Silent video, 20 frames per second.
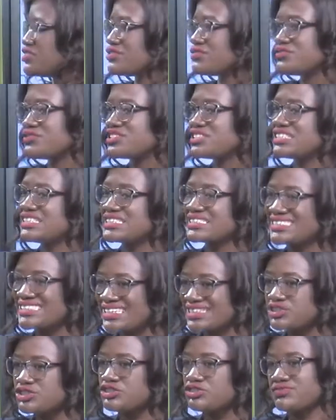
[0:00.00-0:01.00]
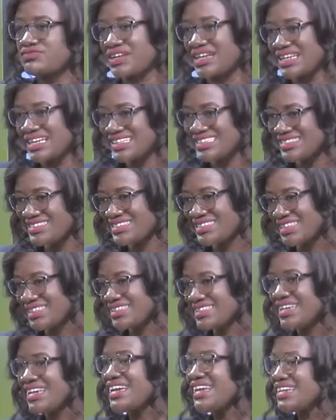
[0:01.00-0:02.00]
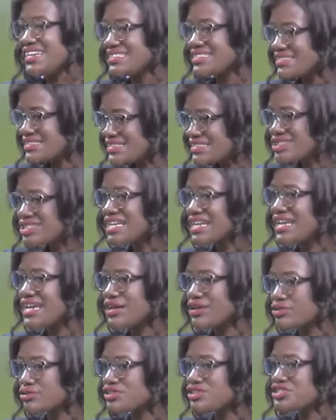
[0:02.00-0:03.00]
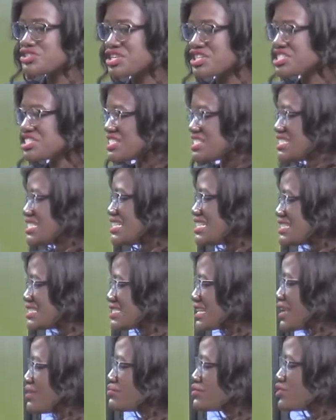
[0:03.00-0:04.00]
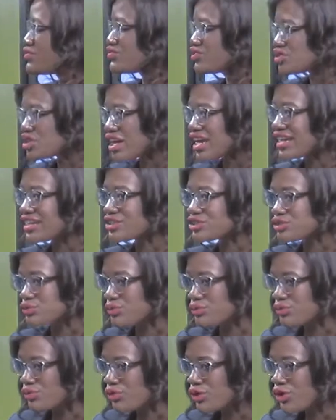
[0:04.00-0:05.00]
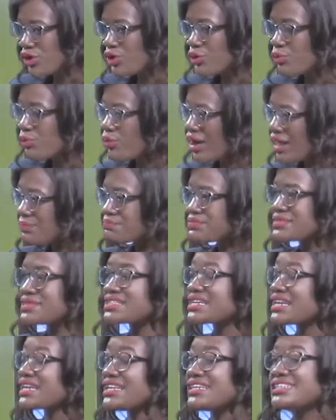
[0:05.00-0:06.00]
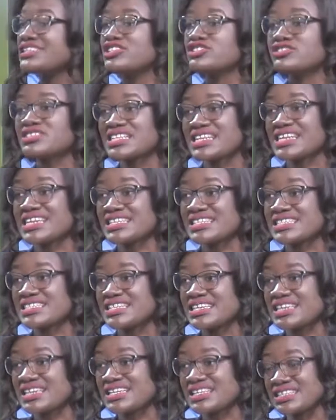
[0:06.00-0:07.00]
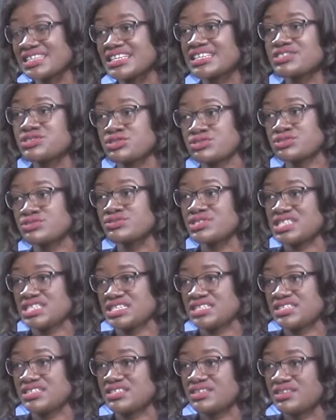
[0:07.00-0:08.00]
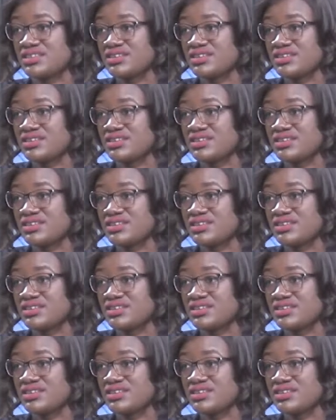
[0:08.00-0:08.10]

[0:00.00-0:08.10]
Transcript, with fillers: of using debt to finance debt. Is it really a good strategy in terms of trying to wipe clean your slate in relation to debt?